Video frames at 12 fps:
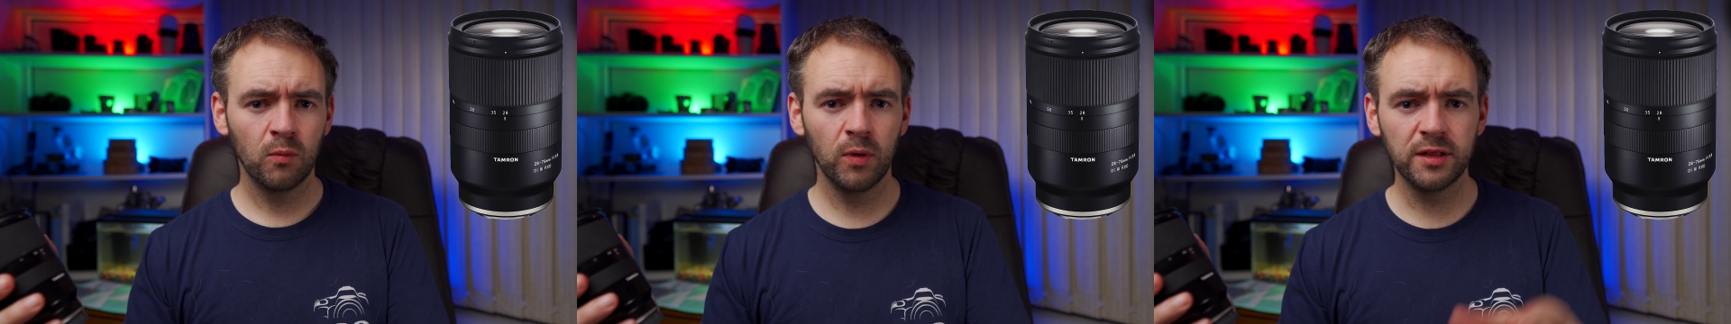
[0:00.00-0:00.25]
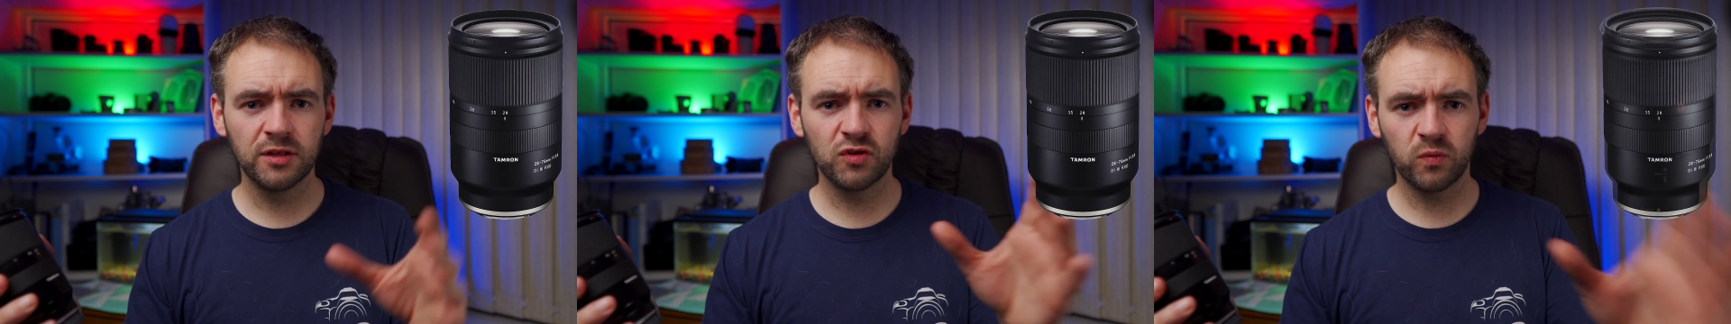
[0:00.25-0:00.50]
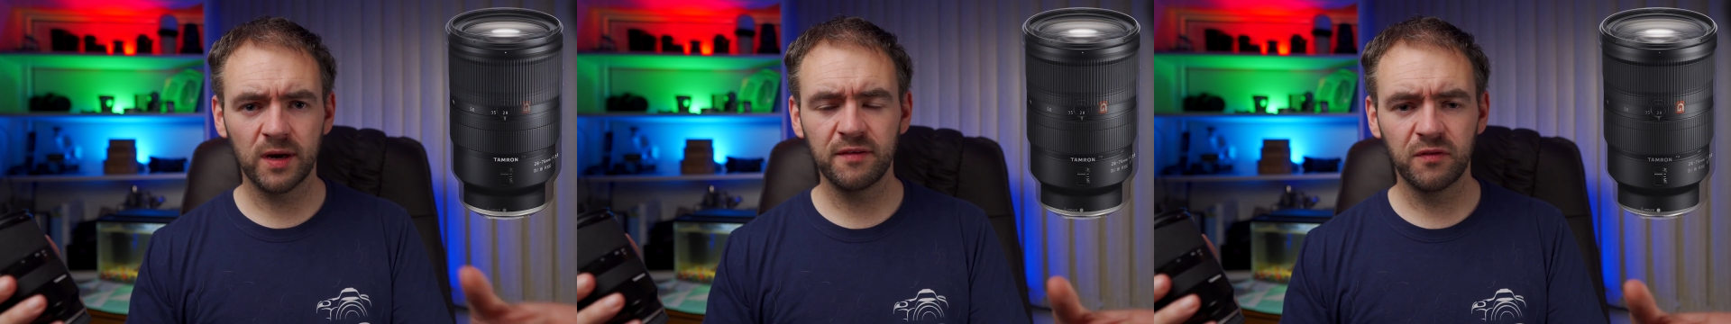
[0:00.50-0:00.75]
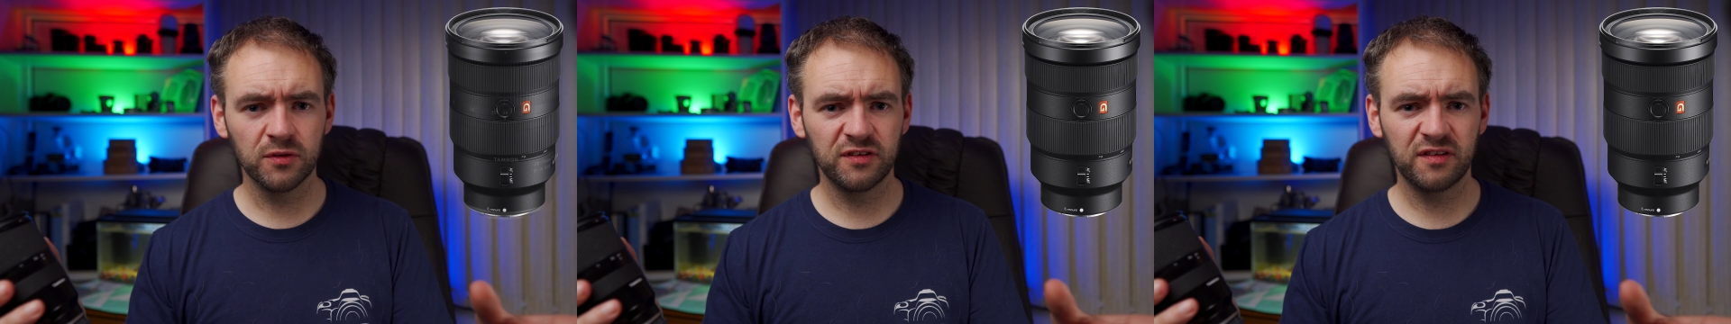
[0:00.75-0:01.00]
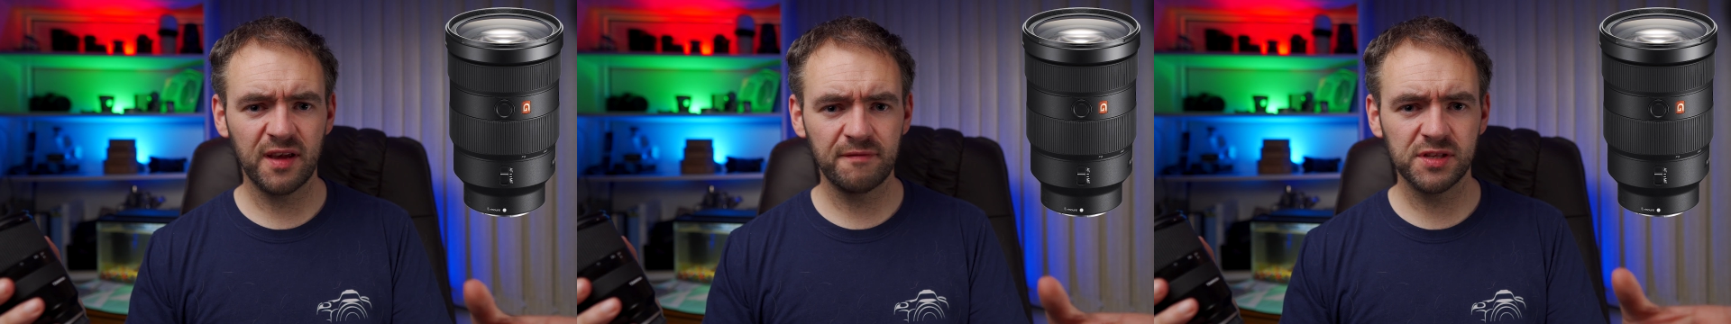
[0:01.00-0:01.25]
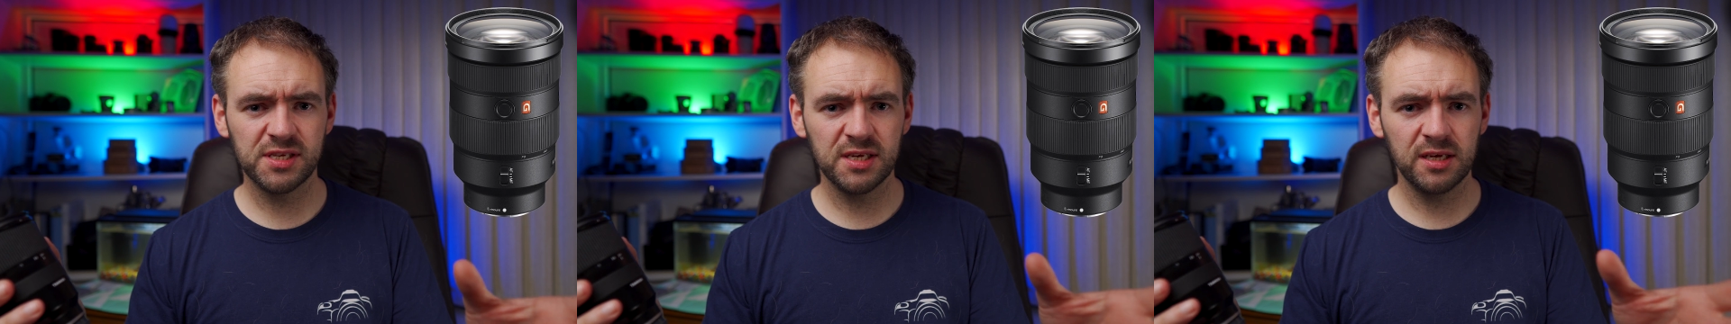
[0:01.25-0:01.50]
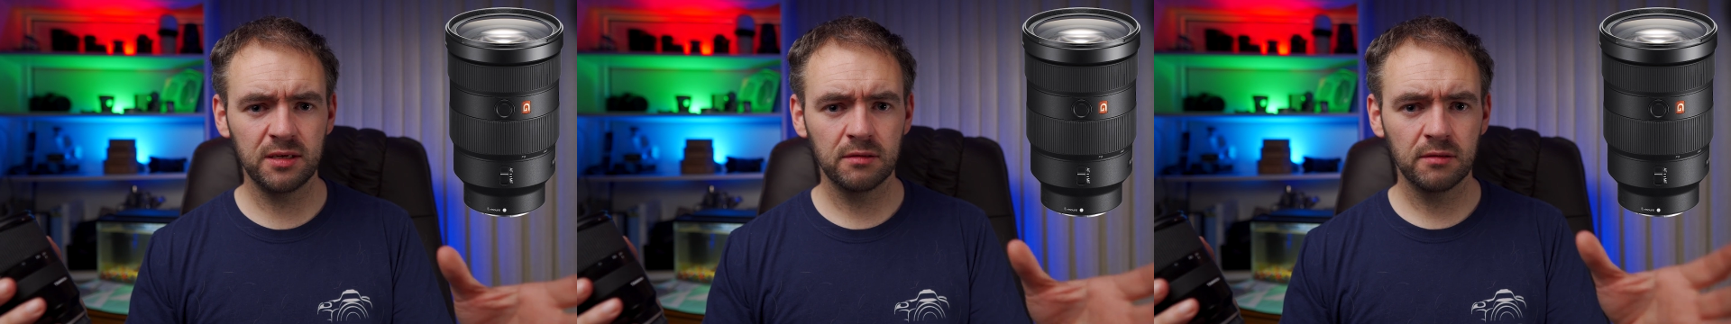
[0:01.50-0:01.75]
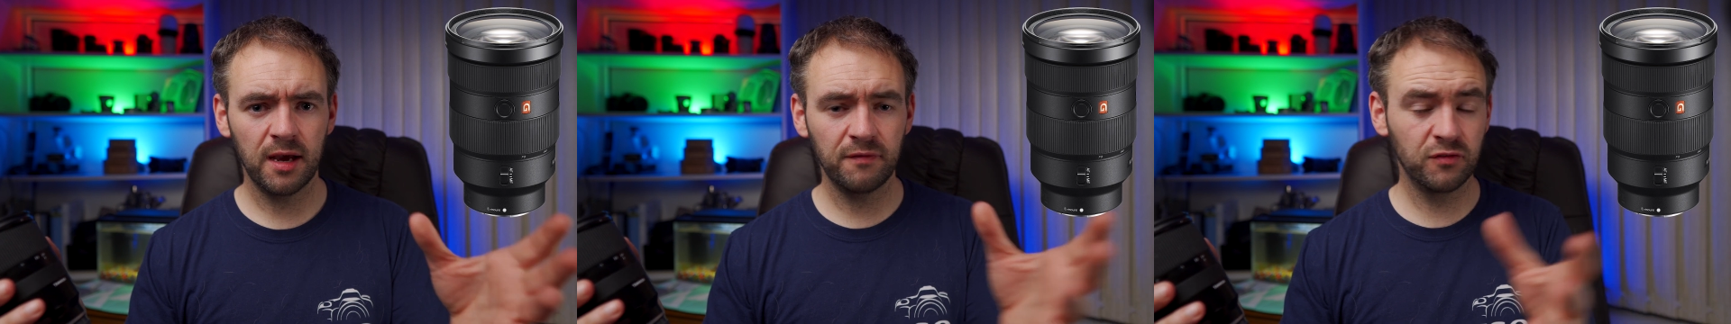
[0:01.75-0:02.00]
with the twenty-four to seventy
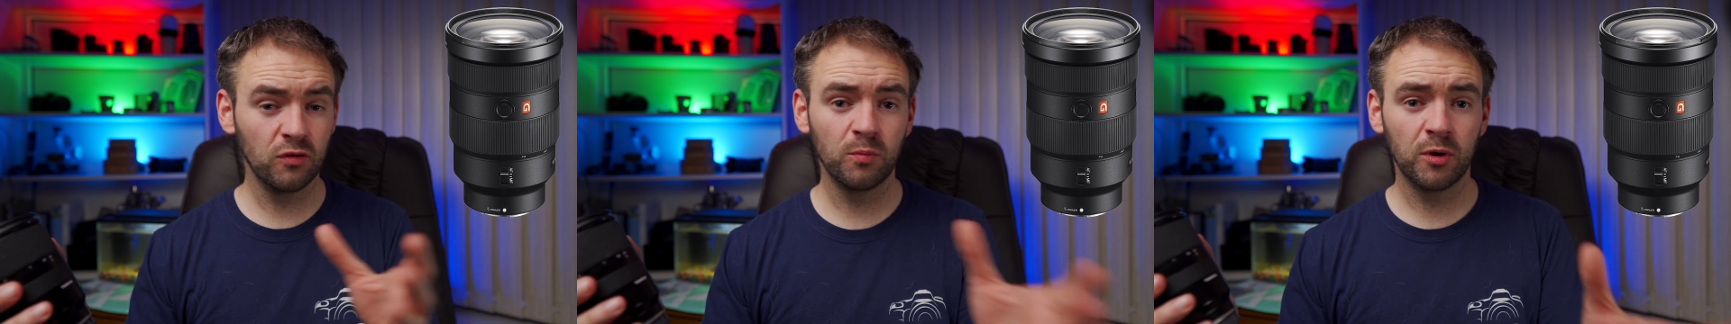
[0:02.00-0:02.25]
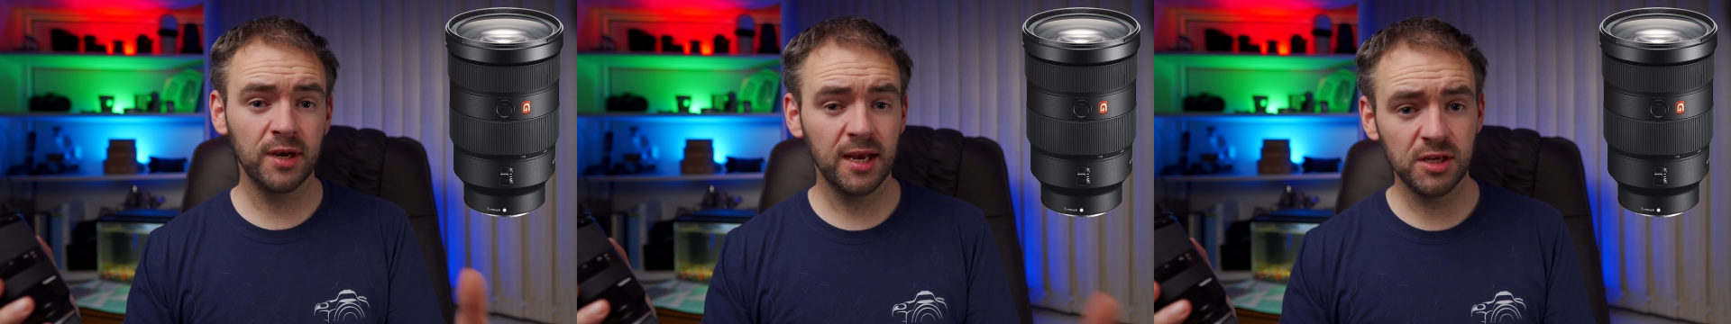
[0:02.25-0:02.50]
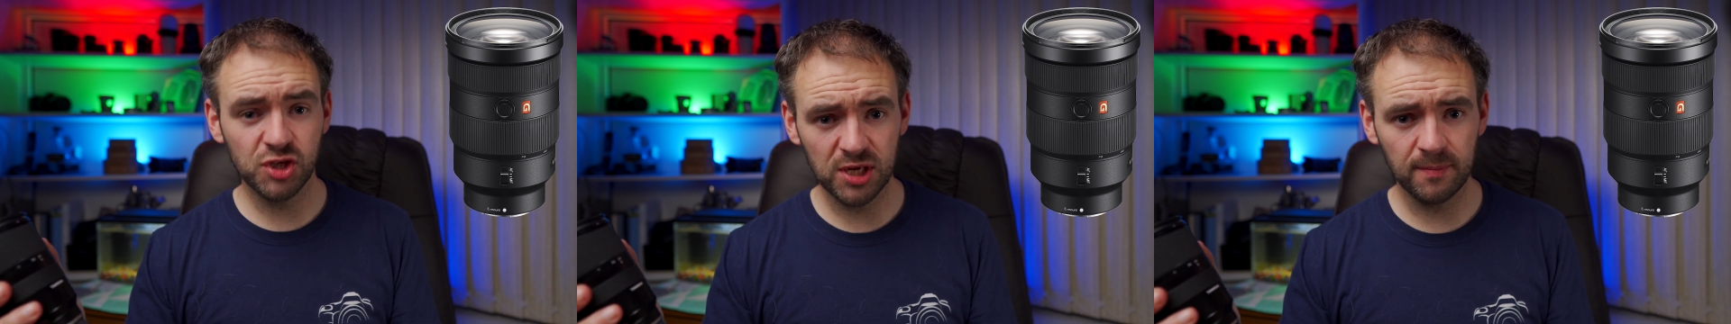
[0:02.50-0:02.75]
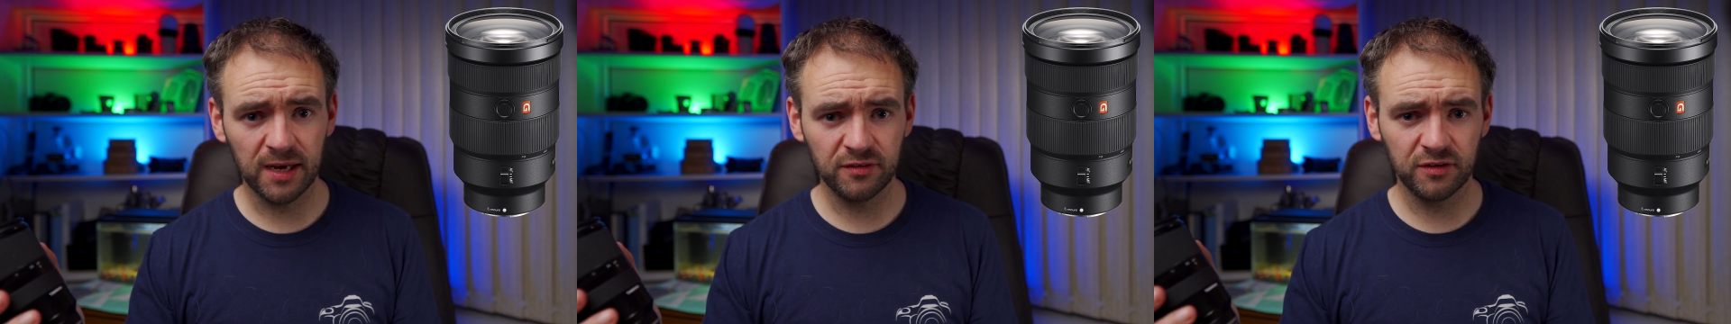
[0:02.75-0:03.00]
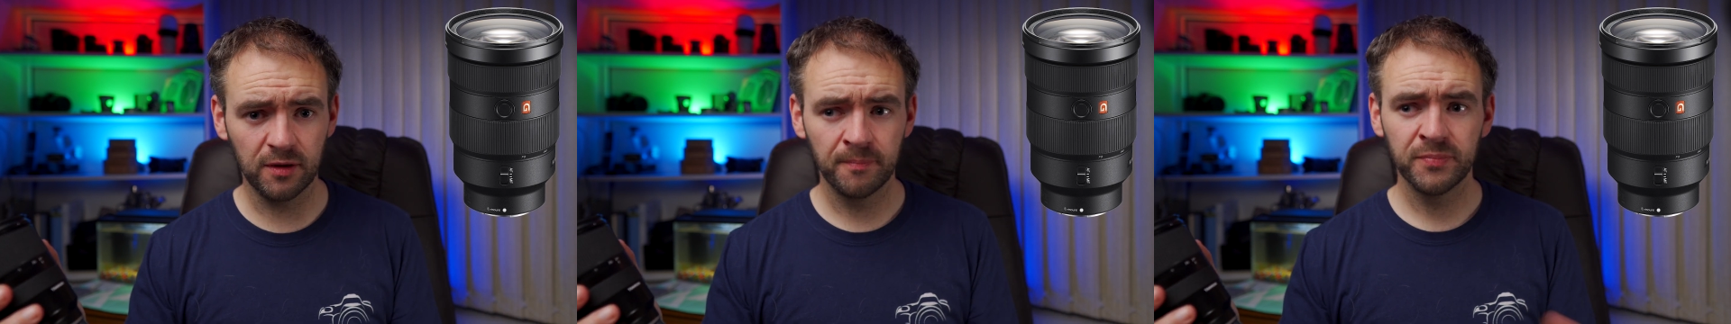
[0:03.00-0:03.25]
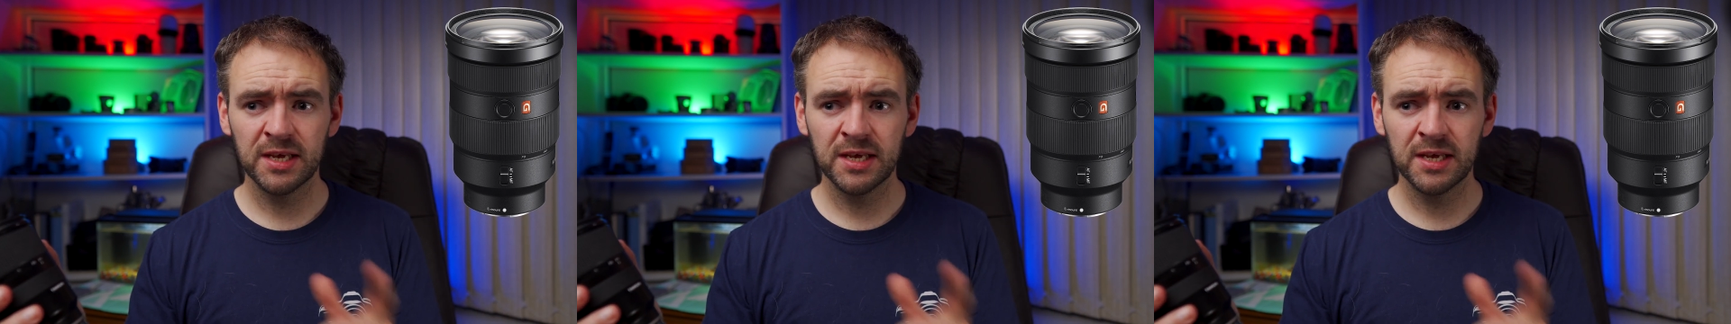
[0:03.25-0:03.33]
f two point eight G Master,